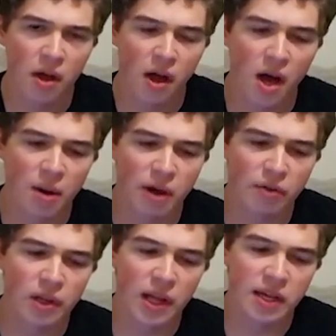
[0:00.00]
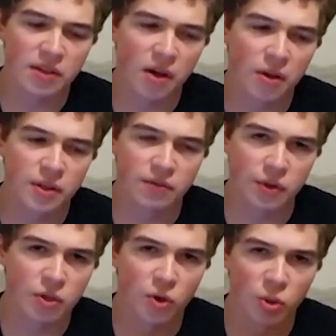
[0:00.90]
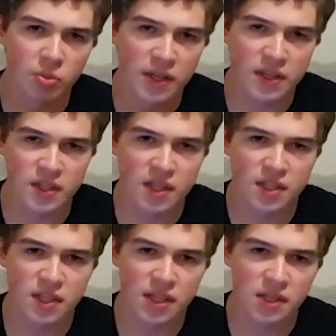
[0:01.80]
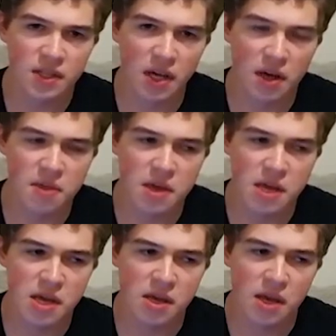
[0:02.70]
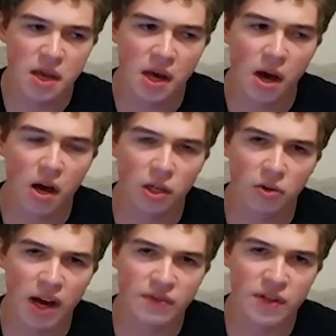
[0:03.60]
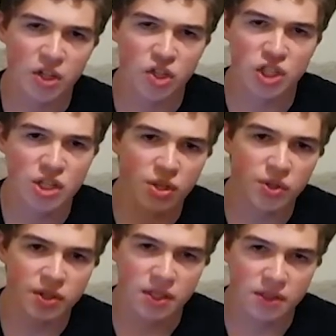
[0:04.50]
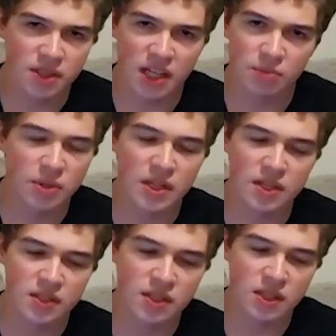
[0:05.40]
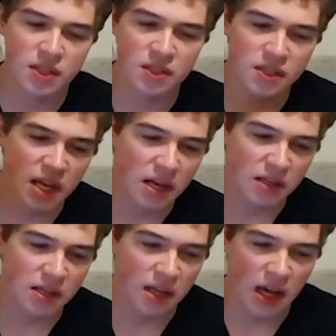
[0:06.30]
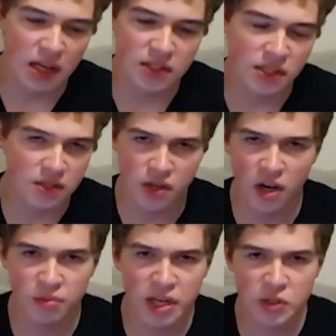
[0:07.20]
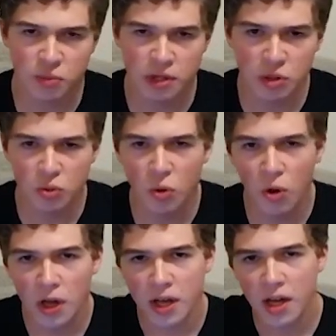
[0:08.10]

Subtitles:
I really liked all the different gold pieces and the holographic shield type pieces that he has on his arm. That's pretty cool.